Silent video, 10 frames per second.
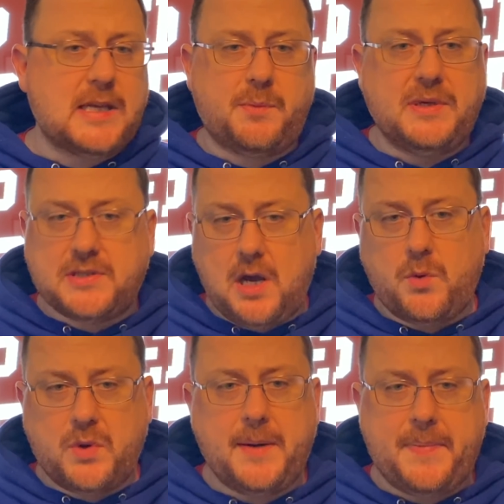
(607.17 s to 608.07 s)
like we saw in
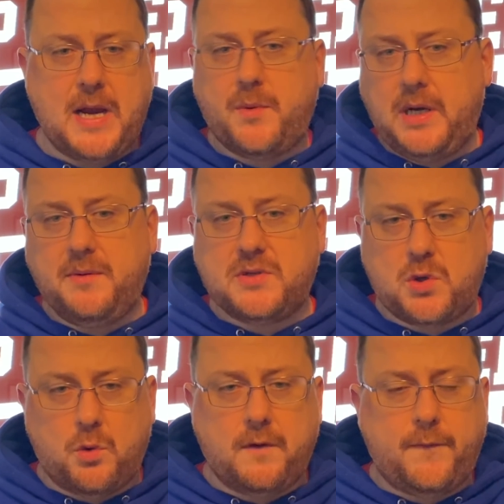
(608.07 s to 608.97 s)
Winnipeg when he was
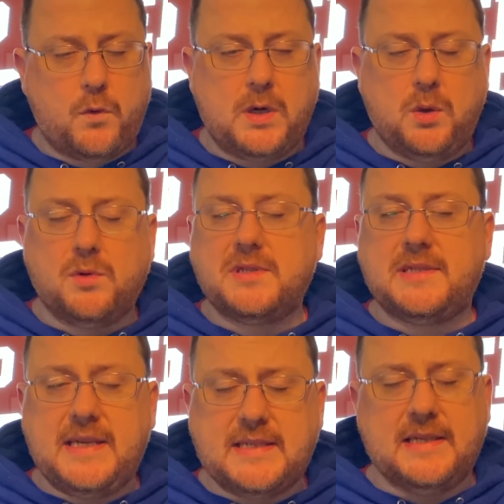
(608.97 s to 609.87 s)
scoring 40 goals a
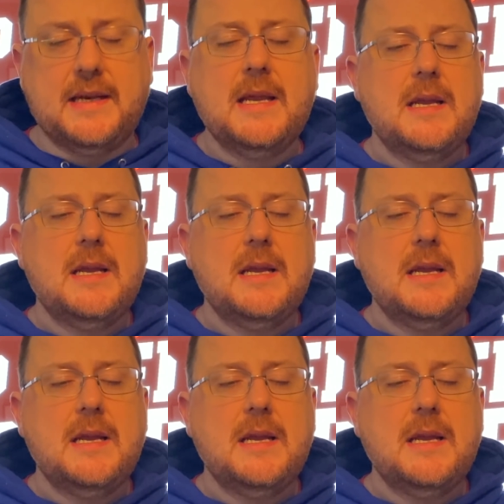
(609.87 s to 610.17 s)
season.